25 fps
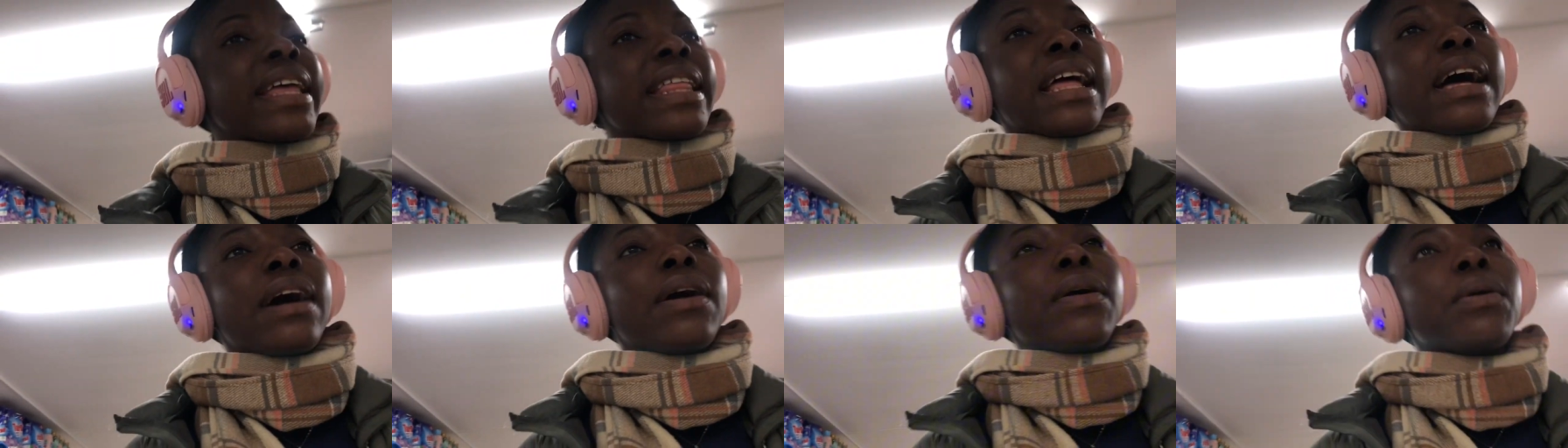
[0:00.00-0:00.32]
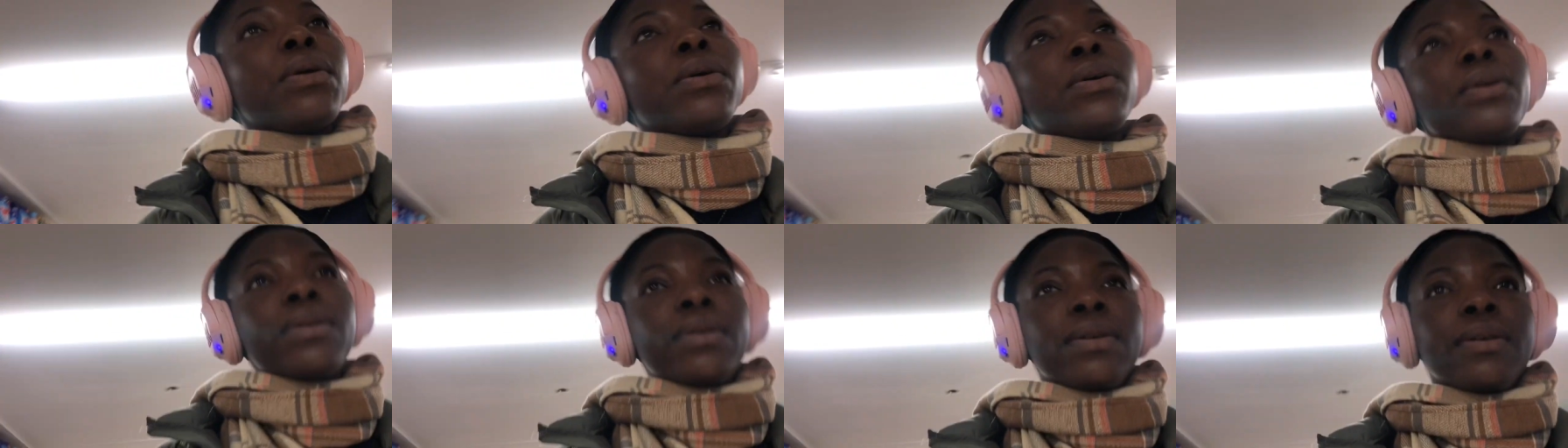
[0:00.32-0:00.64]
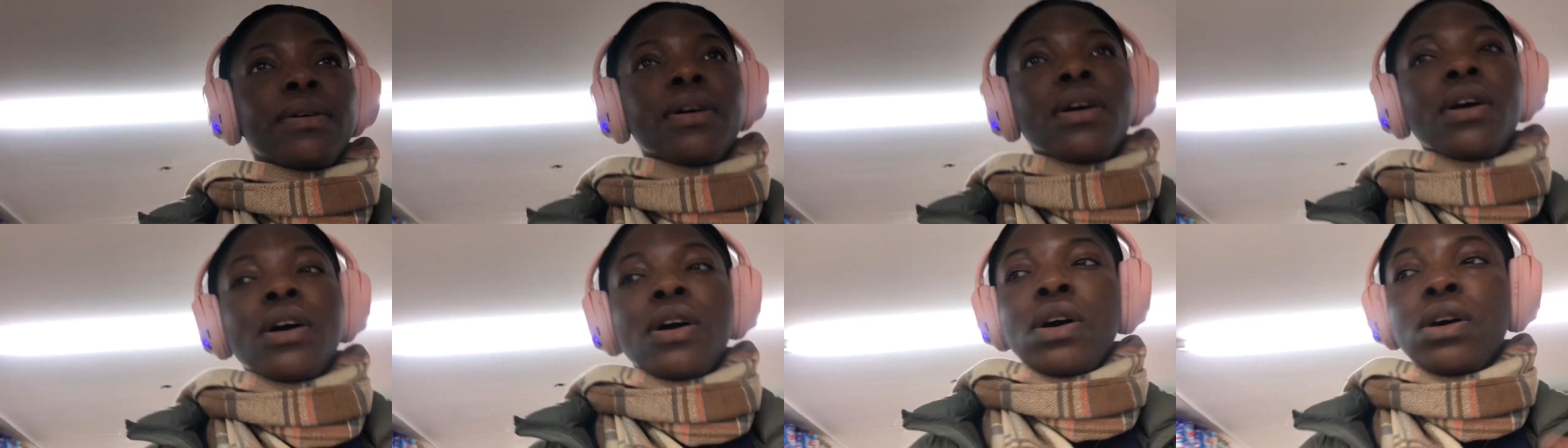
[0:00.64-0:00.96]
now
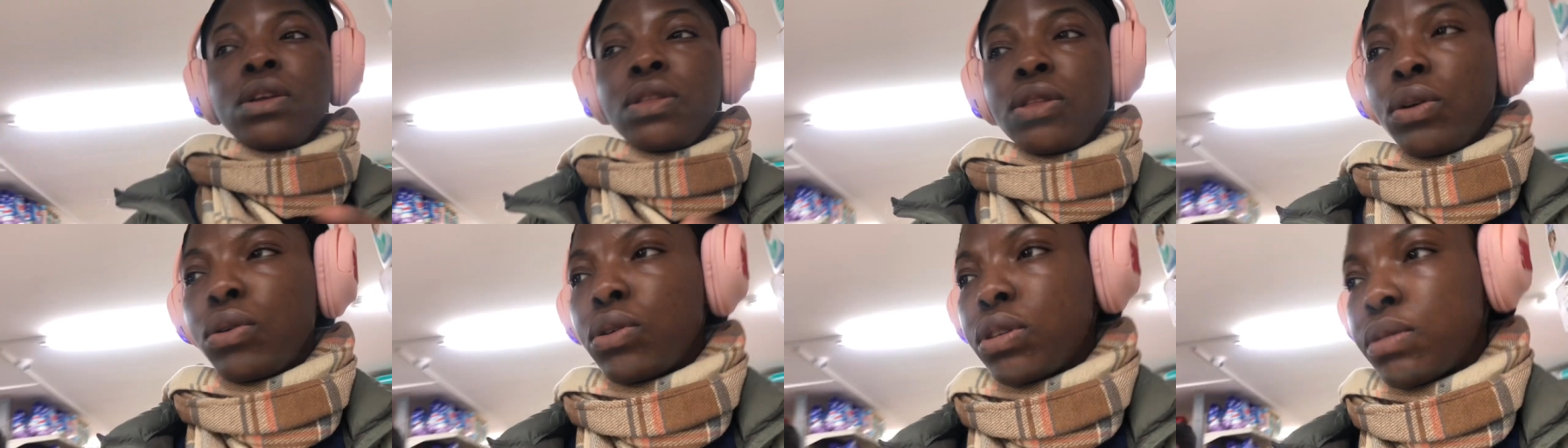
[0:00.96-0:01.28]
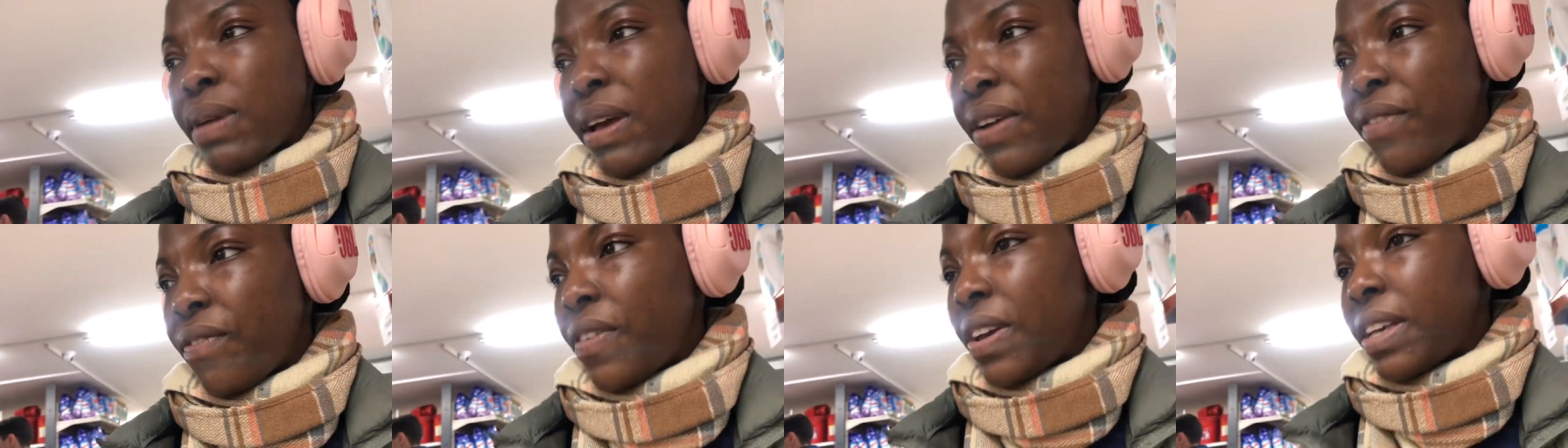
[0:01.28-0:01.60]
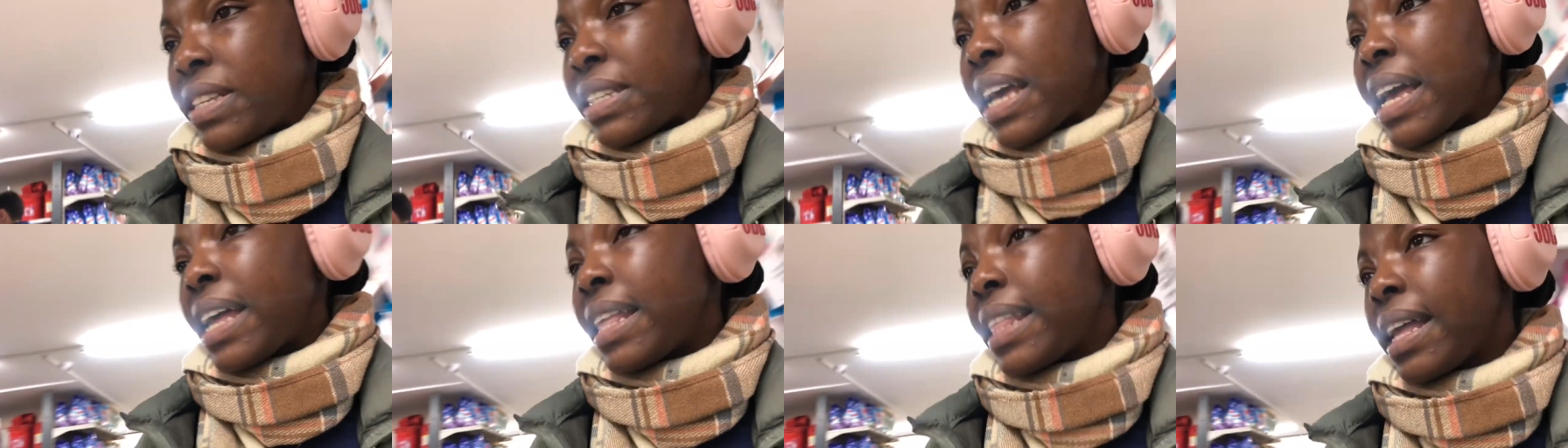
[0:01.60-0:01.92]
knows my face
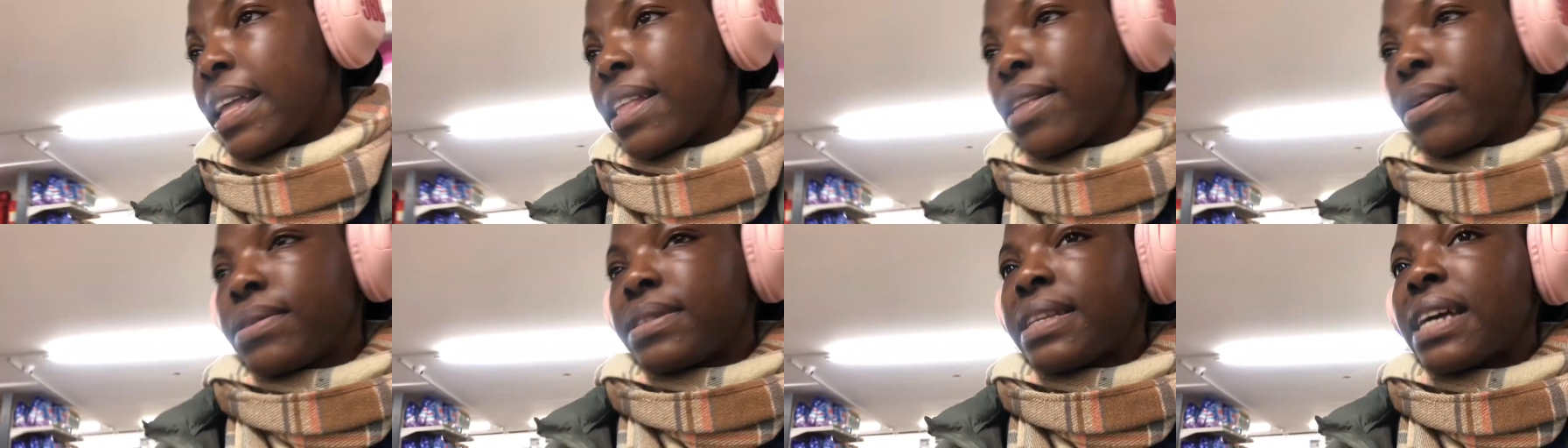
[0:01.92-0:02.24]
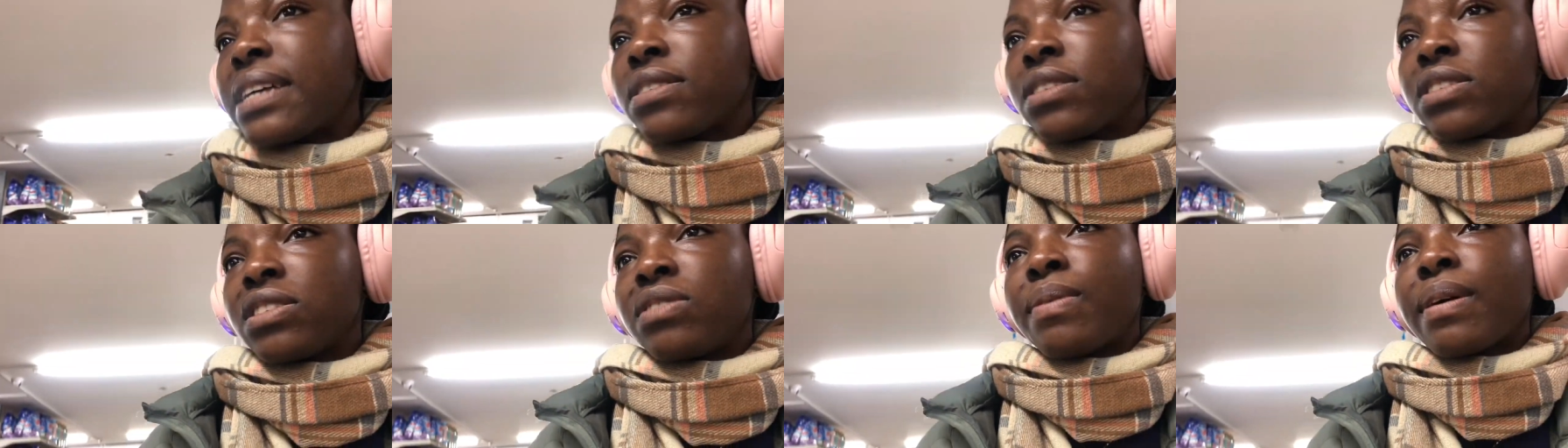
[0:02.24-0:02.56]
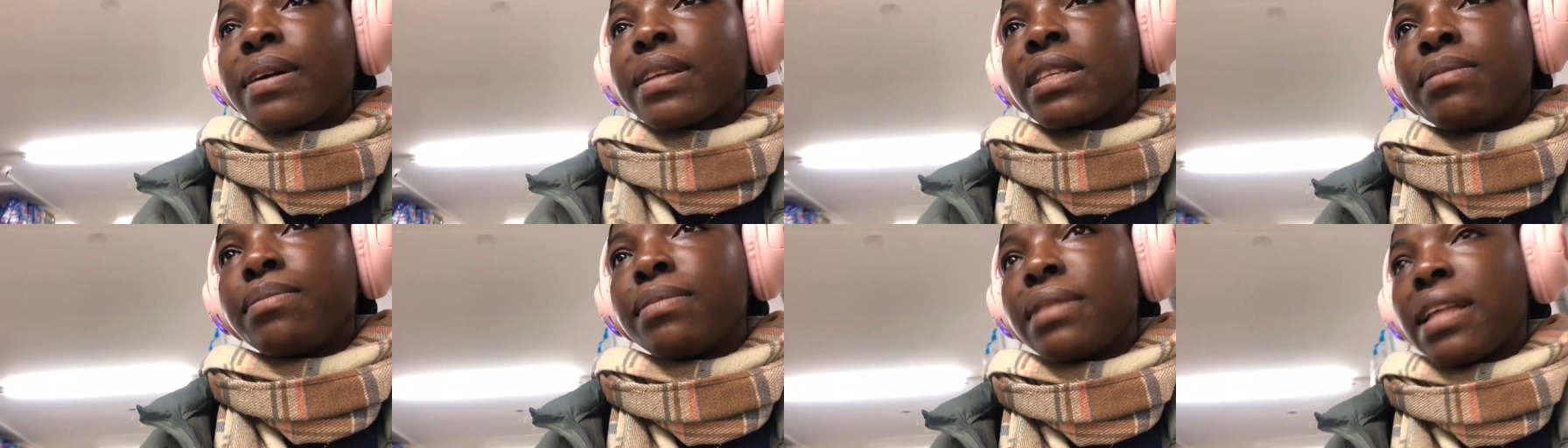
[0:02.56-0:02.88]
and then they'll start
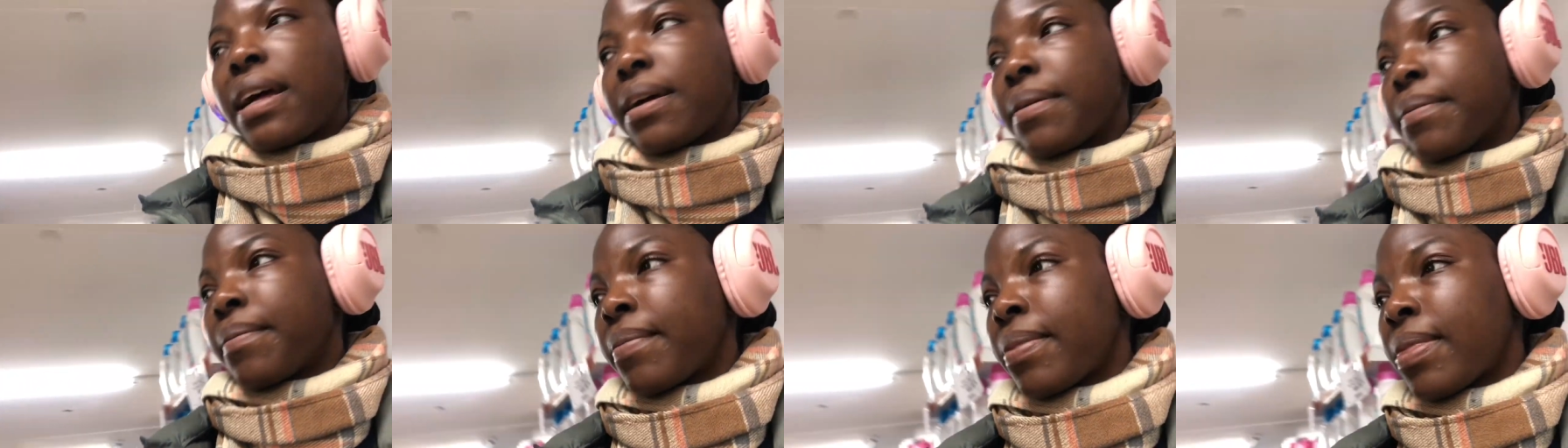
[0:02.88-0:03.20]
suspecting that